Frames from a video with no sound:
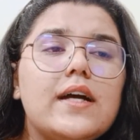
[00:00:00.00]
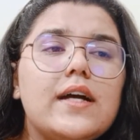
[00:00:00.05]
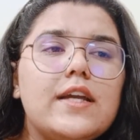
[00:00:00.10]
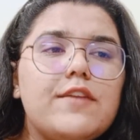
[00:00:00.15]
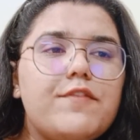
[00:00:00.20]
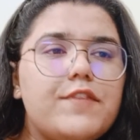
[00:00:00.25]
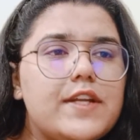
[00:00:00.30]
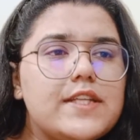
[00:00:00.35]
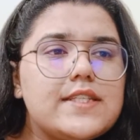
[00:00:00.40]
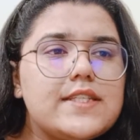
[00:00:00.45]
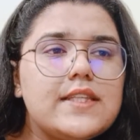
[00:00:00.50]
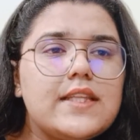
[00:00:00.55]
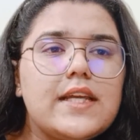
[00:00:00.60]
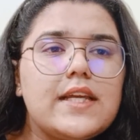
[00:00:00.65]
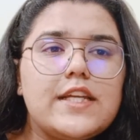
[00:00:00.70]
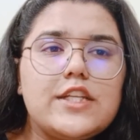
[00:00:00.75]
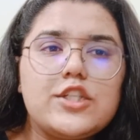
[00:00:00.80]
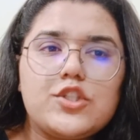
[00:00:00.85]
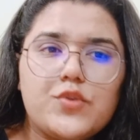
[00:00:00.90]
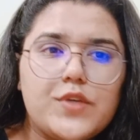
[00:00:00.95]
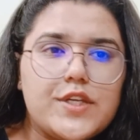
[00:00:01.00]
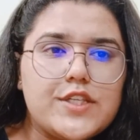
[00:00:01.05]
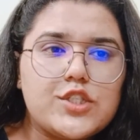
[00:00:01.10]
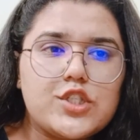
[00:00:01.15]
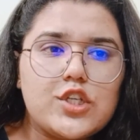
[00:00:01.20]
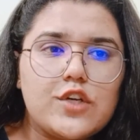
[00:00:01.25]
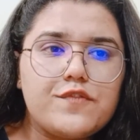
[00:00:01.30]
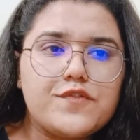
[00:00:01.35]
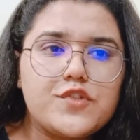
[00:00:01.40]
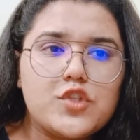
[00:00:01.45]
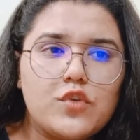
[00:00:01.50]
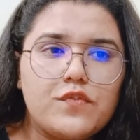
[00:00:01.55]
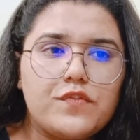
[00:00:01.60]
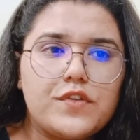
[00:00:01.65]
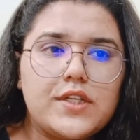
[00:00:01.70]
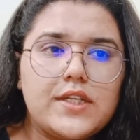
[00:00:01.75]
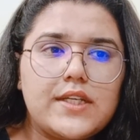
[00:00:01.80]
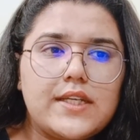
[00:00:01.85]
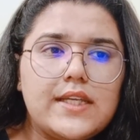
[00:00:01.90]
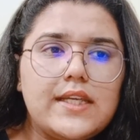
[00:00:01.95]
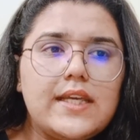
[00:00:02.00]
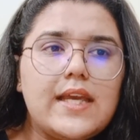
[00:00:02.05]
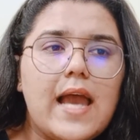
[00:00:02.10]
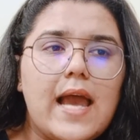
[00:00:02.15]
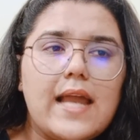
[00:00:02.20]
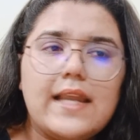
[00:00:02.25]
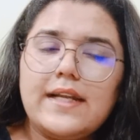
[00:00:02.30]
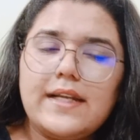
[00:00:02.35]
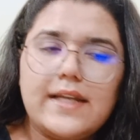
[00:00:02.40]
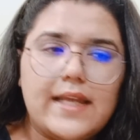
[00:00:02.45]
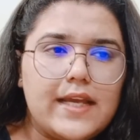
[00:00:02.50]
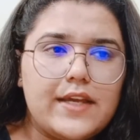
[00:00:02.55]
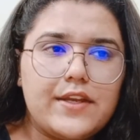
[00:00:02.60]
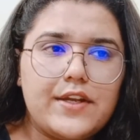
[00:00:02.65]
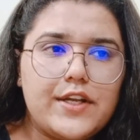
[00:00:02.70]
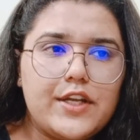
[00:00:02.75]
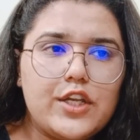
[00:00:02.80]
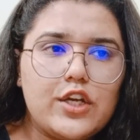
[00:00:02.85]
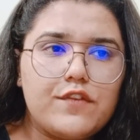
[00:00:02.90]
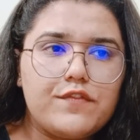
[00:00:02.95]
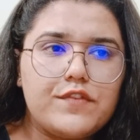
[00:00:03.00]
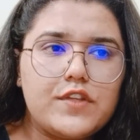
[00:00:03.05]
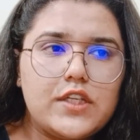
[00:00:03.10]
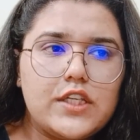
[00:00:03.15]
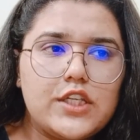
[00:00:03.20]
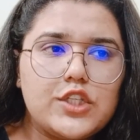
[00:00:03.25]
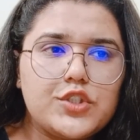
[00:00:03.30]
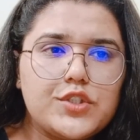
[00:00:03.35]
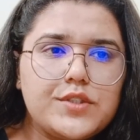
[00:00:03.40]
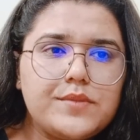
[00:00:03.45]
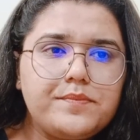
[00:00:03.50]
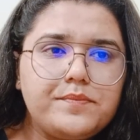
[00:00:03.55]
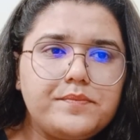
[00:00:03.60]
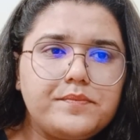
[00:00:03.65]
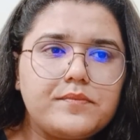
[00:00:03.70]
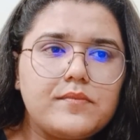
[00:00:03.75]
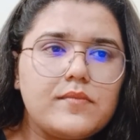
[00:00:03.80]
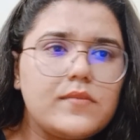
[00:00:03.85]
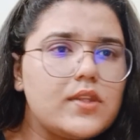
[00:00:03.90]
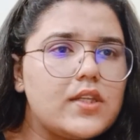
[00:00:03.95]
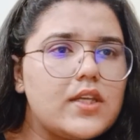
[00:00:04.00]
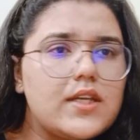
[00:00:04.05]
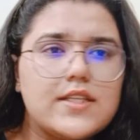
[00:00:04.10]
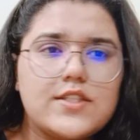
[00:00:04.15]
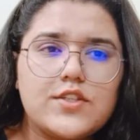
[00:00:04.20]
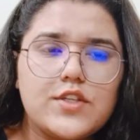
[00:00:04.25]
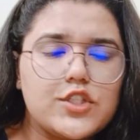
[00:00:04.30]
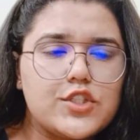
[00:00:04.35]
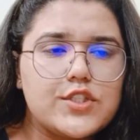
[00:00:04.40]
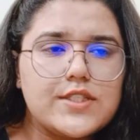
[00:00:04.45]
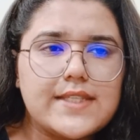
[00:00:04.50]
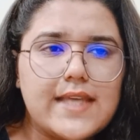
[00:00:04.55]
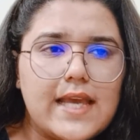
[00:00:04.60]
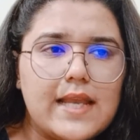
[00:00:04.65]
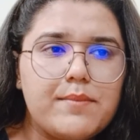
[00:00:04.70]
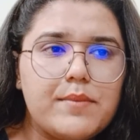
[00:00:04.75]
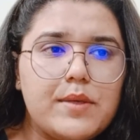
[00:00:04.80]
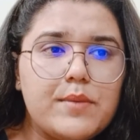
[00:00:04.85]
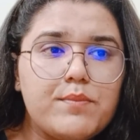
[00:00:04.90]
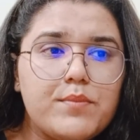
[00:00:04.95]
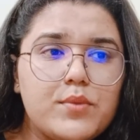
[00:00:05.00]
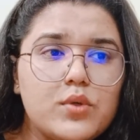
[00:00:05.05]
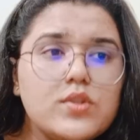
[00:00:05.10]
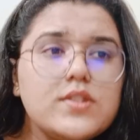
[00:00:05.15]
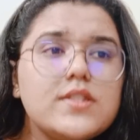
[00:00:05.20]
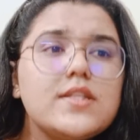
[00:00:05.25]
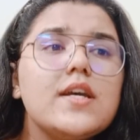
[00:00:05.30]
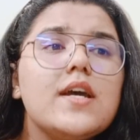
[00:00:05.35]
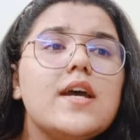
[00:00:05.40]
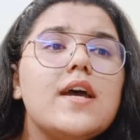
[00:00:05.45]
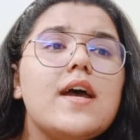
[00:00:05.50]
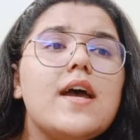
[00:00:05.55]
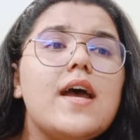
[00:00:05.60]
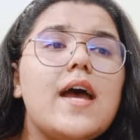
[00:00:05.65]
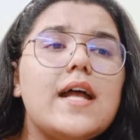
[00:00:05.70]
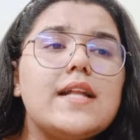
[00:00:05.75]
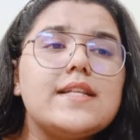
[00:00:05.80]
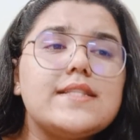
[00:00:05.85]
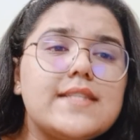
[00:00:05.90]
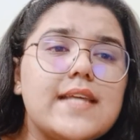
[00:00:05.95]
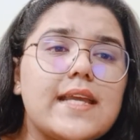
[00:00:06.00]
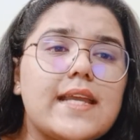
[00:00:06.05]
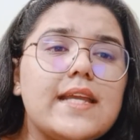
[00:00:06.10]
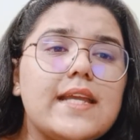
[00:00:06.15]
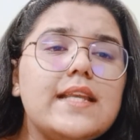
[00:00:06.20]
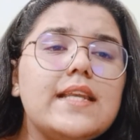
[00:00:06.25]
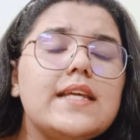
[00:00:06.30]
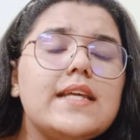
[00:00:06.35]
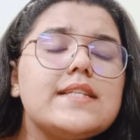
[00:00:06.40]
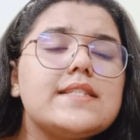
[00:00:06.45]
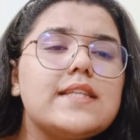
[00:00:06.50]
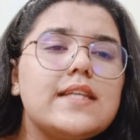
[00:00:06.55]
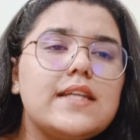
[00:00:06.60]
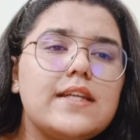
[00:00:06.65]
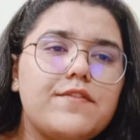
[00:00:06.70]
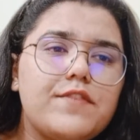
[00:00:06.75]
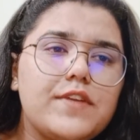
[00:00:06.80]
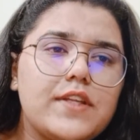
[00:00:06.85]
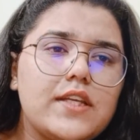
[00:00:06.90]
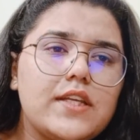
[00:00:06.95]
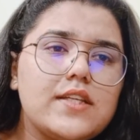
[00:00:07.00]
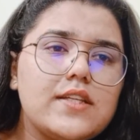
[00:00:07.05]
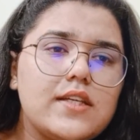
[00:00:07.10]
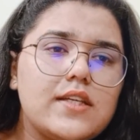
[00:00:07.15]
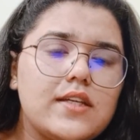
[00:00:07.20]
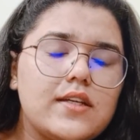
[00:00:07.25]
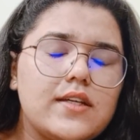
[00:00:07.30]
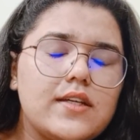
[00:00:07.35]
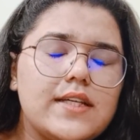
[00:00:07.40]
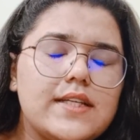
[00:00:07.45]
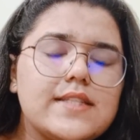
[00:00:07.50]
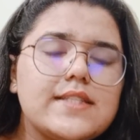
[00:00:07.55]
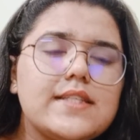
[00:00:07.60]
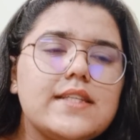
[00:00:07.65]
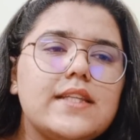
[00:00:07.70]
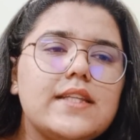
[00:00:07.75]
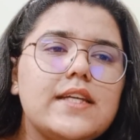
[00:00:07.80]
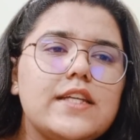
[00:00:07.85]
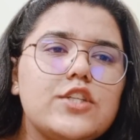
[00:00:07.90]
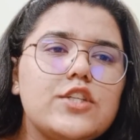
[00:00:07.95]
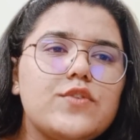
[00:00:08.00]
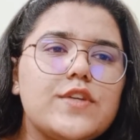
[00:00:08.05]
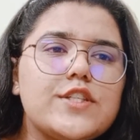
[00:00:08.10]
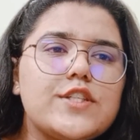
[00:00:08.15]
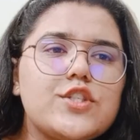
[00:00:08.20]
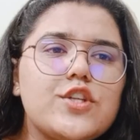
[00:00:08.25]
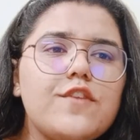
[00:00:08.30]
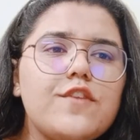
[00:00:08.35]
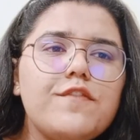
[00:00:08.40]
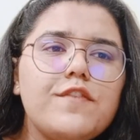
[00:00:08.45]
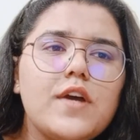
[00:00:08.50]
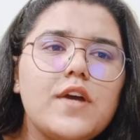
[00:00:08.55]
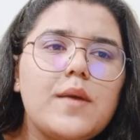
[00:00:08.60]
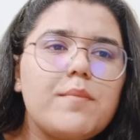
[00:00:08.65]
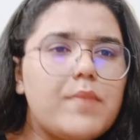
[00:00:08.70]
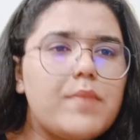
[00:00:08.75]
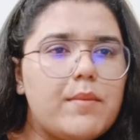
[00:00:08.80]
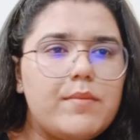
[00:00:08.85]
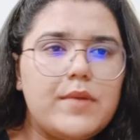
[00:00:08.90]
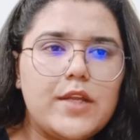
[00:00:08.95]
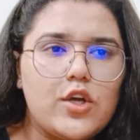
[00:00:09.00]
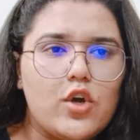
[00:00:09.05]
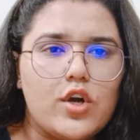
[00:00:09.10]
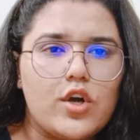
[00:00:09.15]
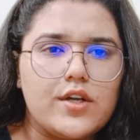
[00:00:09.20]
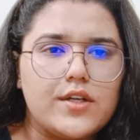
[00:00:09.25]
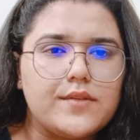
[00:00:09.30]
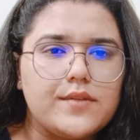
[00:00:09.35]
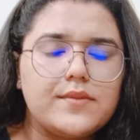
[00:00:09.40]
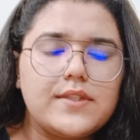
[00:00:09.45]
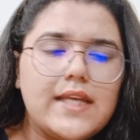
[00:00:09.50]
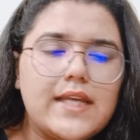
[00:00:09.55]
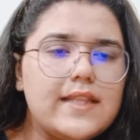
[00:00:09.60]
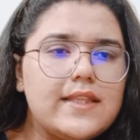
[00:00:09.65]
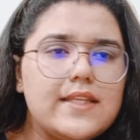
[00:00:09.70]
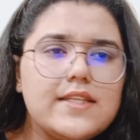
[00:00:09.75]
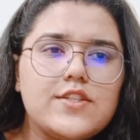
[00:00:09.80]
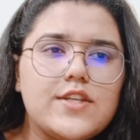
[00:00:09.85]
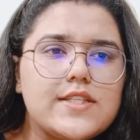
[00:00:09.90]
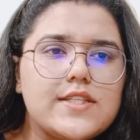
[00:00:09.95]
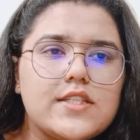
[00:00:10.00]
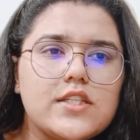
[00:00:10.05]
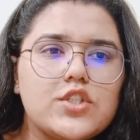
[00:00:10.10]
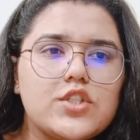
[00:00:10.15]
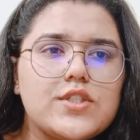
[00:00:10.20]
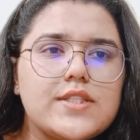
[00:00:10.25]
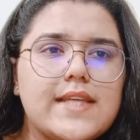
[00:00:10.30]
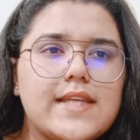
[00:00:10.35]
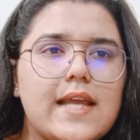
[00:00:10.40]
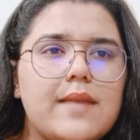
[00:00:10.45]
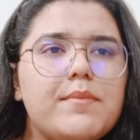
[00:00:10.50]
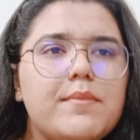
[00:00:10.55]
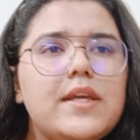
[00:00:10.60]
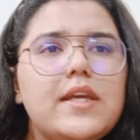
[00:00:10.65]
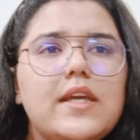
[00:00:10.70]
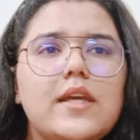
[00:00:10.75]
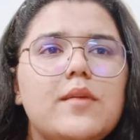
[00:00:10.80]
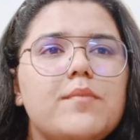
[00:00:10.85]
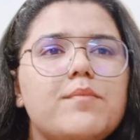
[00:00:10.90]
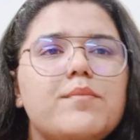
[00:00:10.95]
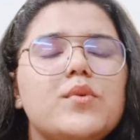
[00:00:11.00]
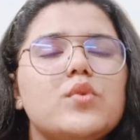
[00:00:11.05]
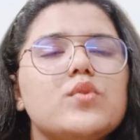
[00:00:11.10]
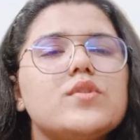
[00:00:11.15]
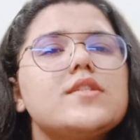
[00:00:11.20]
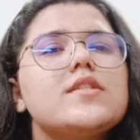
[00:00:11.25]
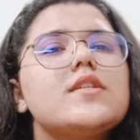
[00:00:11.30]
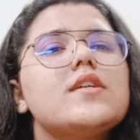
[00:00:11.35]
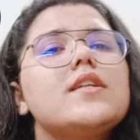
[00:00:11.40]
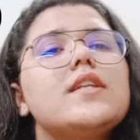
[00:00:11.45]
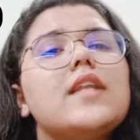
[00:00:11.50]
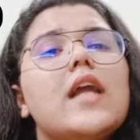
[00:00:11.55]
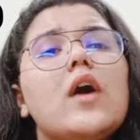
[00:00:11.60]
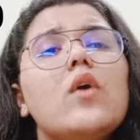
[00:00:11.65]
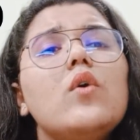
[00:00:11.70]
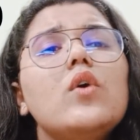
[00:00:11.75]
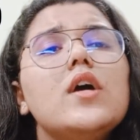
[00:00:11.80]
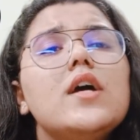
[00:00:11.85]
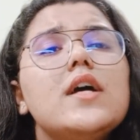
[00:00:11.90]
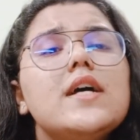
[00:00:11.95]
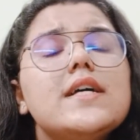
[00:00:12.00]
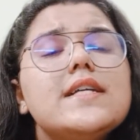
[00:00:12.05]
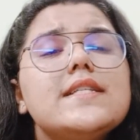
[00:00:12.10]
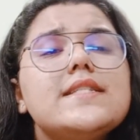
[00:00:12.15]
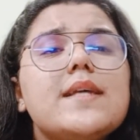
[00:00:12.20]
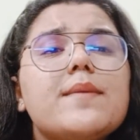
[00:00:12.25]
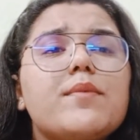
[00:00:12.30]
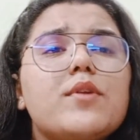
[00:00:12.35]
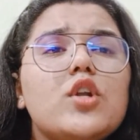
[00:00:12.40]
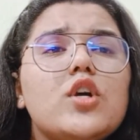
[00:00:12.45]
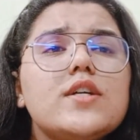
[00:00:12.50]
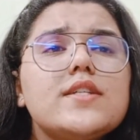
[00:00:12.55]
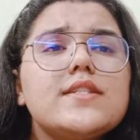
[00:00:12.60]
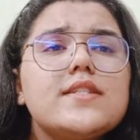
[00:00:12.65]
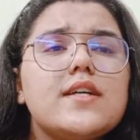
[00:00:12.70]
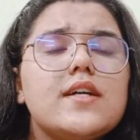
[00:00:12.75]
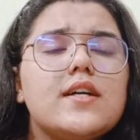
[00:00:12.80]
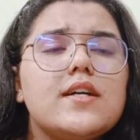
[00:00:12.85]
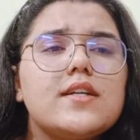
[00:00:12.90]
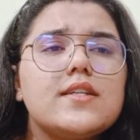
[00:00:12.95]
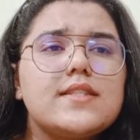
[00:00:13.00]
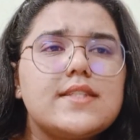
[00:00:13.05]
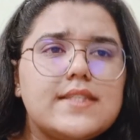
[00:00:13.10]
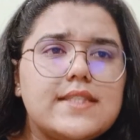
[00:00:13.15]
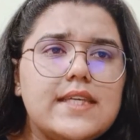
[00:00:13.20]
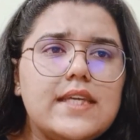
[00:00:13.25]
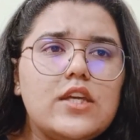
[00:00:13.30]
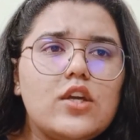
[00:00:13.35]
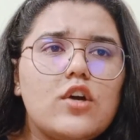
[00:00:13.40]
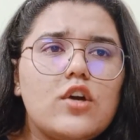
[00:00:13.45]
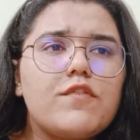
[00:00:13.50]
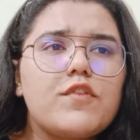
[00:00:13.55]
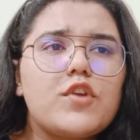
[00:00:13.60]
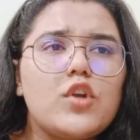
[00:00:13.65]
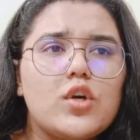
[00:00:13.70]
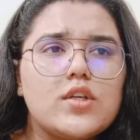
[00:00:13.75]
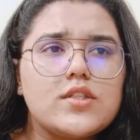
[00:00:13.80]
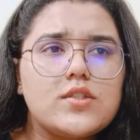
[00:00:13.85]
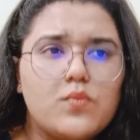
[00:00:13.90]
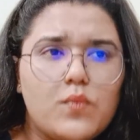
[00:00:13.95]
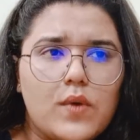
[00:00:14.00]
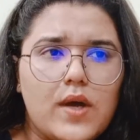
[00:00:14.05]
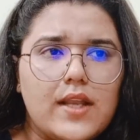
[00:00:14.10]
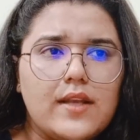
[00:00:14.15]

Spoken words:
if it is in the interest of sovereignty and integrity of the nation, the restrictions can be imposed. And second is if it is in the interest of public order, then these restrictions can be imposed. Now, subclause C of clause 1